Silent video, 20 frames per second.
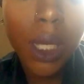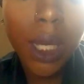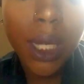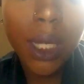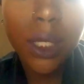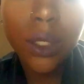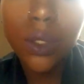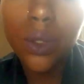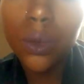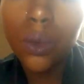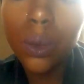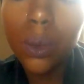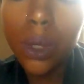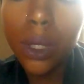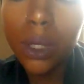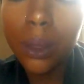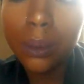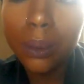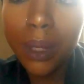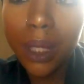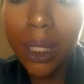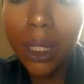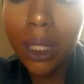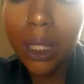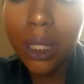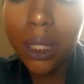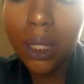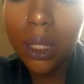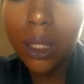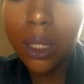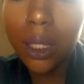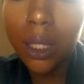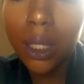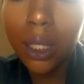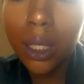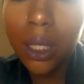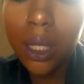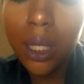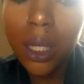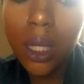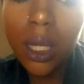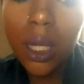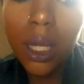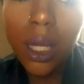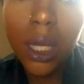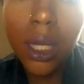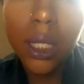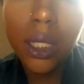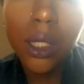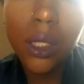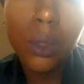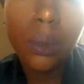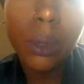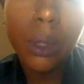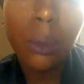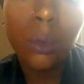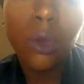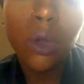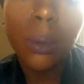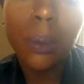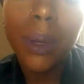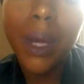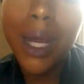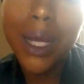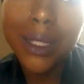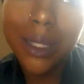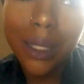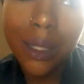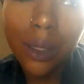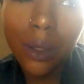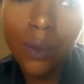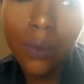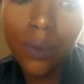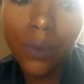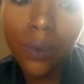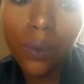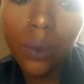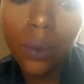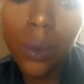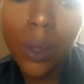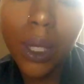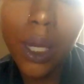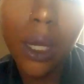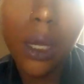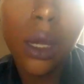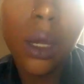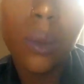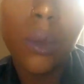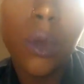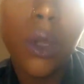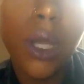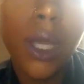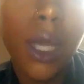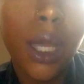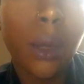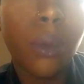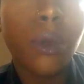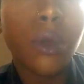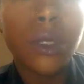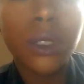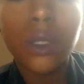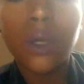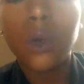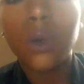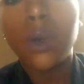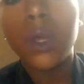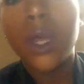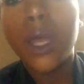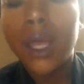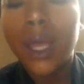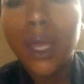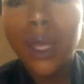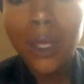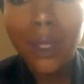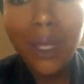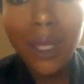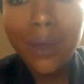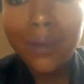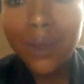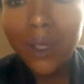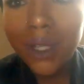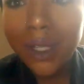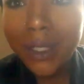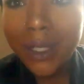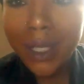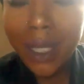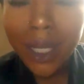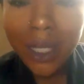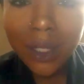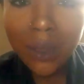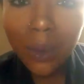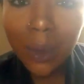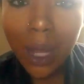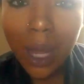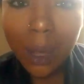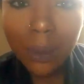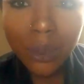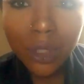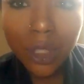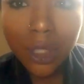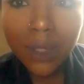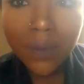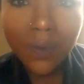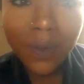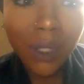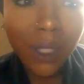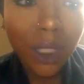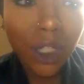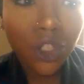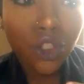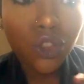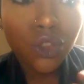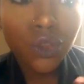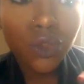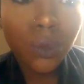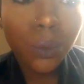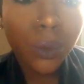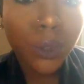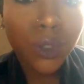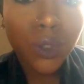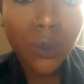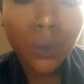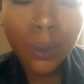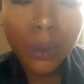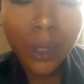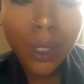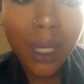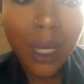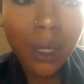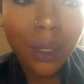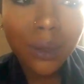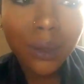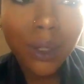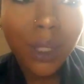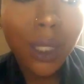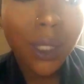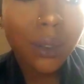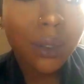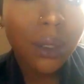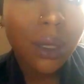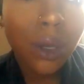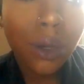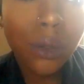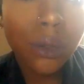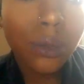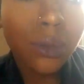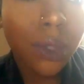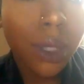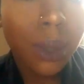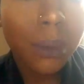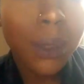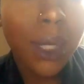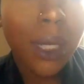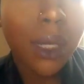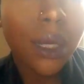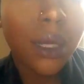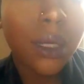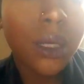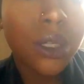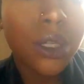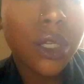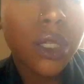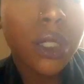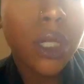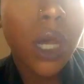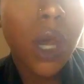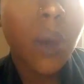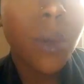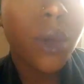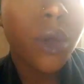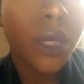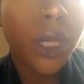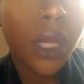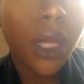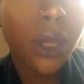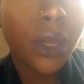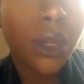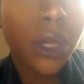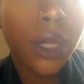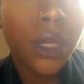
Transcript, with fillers: I do want to be a little bit more positive when I come on camera. So if there's days where I'm just feeling super, super down, then no, I'm not going to just come on here